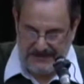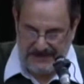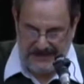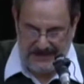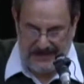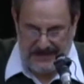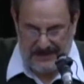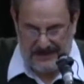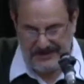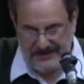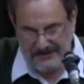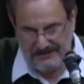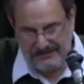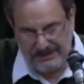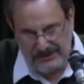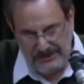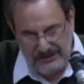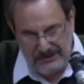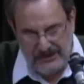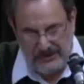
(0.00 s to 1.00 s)
and how the
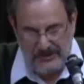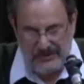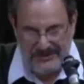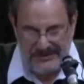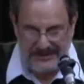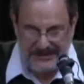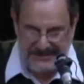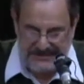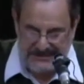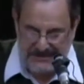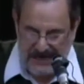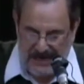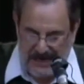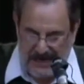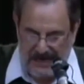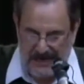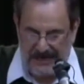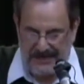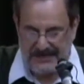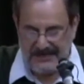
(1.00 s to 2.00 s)
blue in the
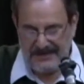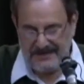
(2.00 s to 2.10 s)
sky